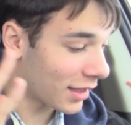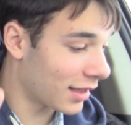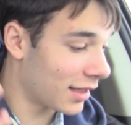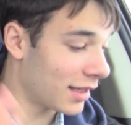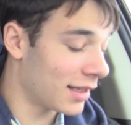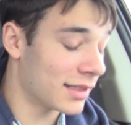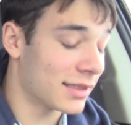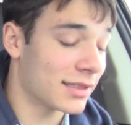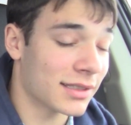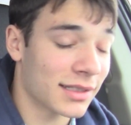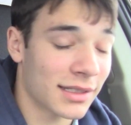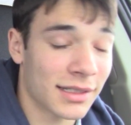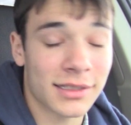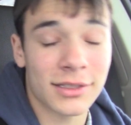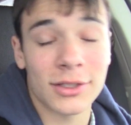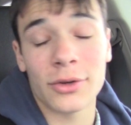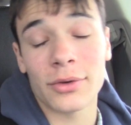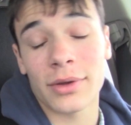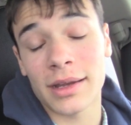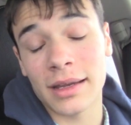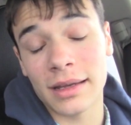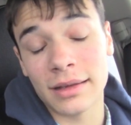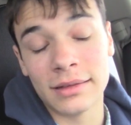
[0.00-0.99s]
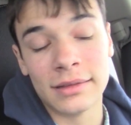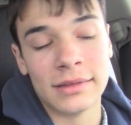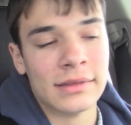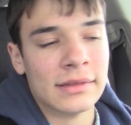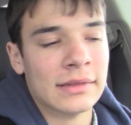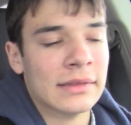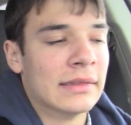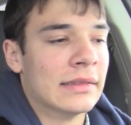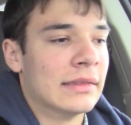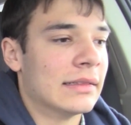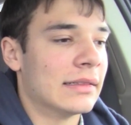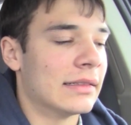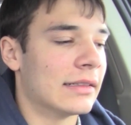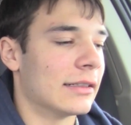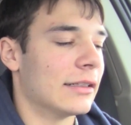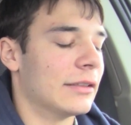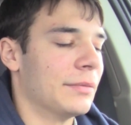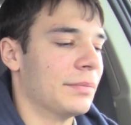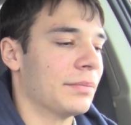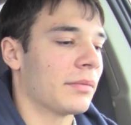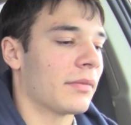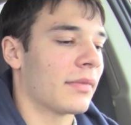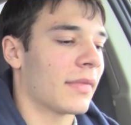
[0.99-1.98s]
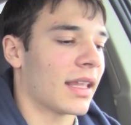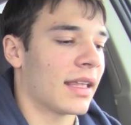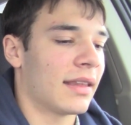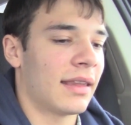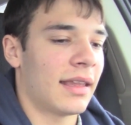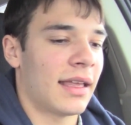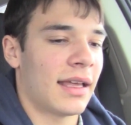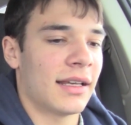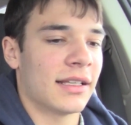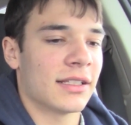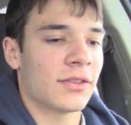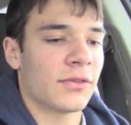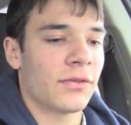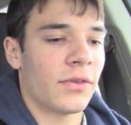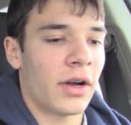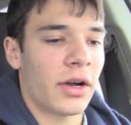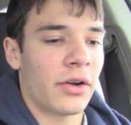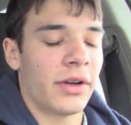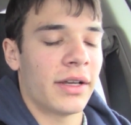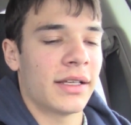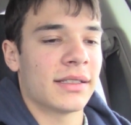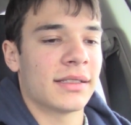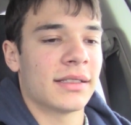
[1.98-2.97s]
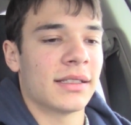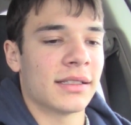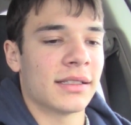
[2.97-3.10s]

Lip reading: it's okay. And then as far as